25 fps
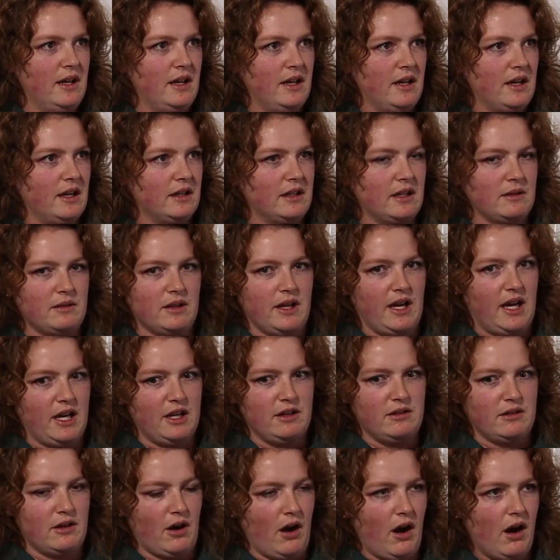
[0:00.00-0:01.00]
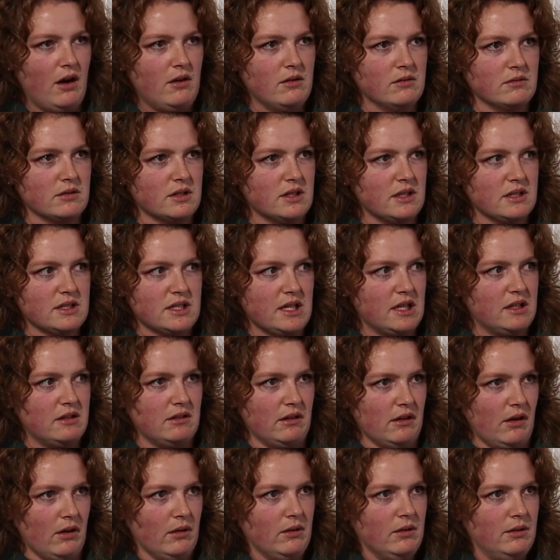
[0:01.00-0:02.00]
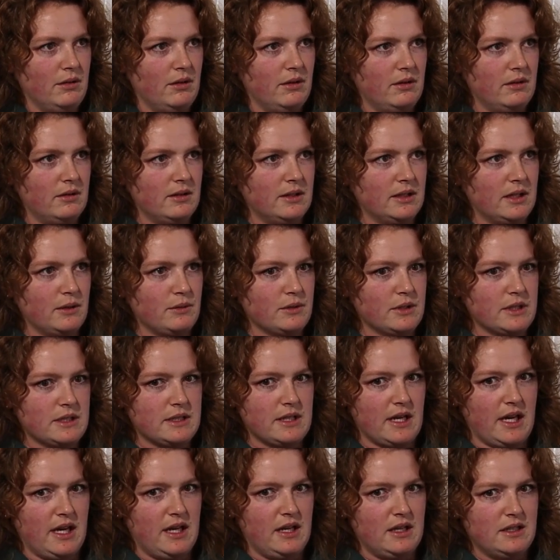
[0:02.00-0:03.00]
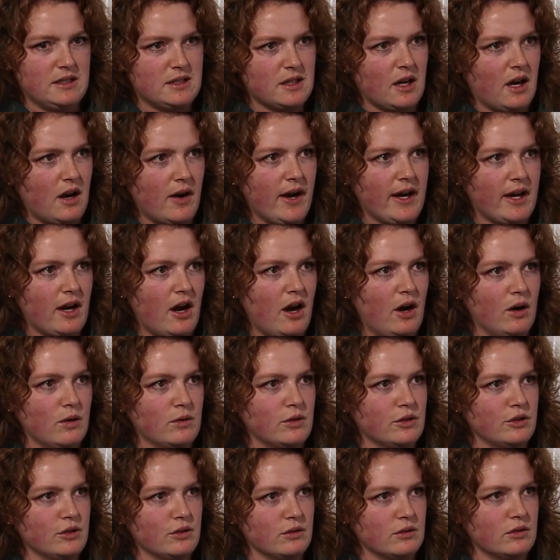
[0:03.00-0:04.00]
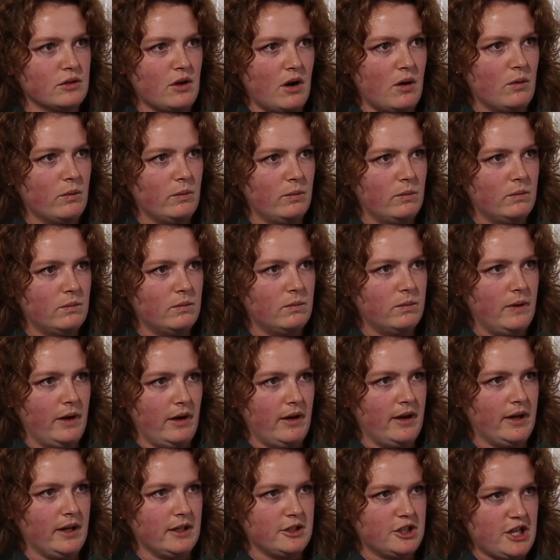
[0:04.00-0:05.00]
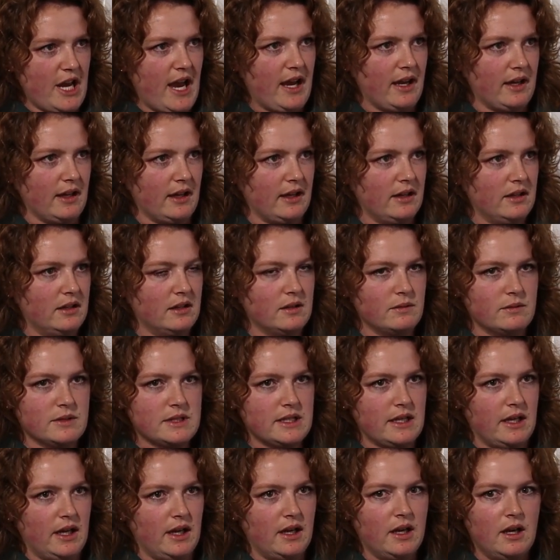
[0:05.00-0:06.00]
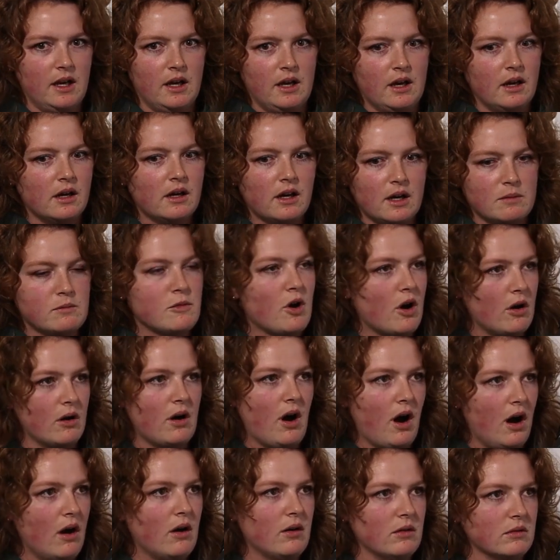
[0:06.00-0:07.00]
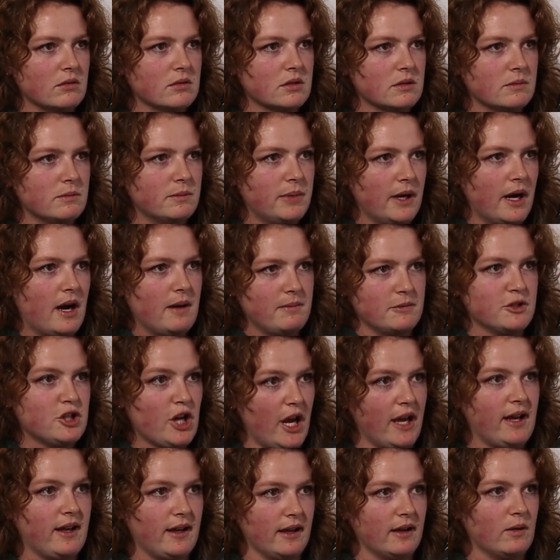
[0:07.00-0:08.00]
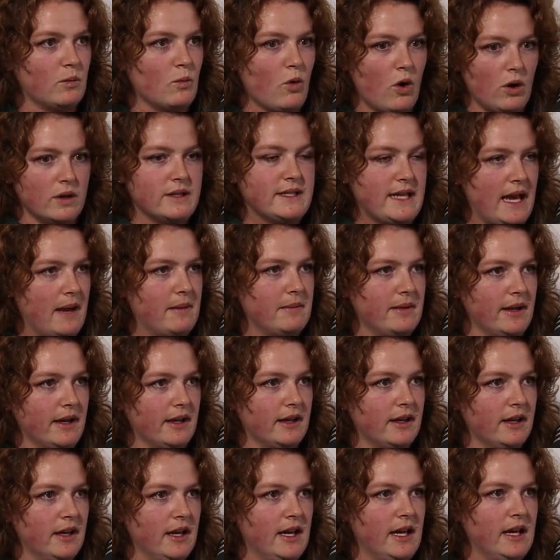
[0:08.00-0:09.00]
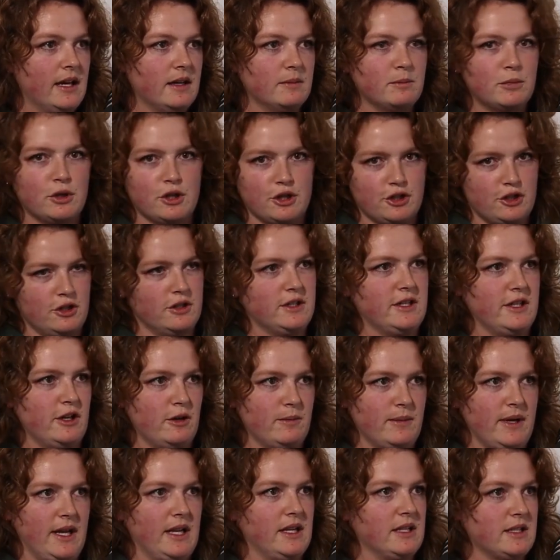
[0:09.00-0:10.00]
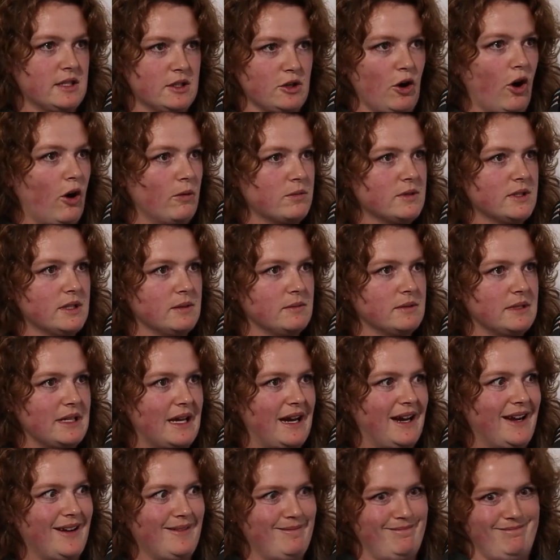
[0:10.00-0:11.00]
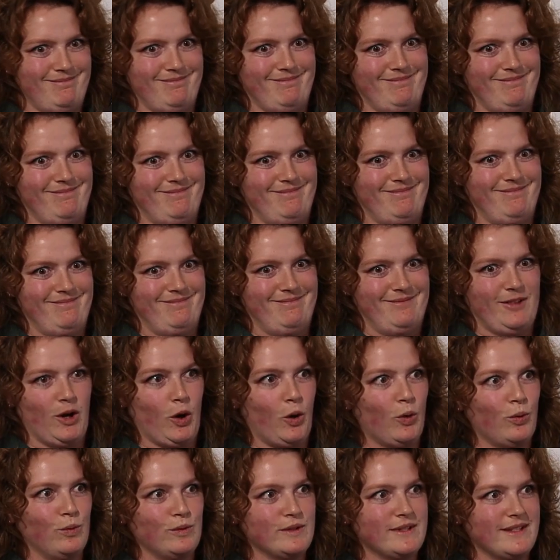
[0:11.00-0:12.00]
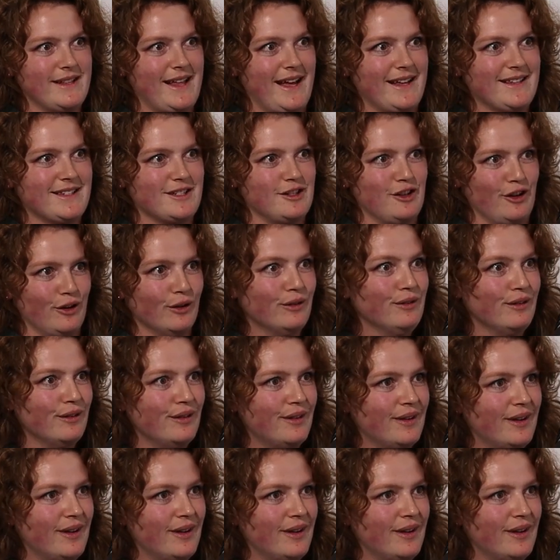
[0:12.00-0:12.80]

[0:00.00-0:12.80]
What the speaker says: And they were like, are you cold? And I was like, no. And they were just like, it's quite cold and you're not wearing a jacket. And it was like, I'm not cold, but I'm shaking. What is happening? Put a jersey on me and it stopped. And it was like, cool, so that's new.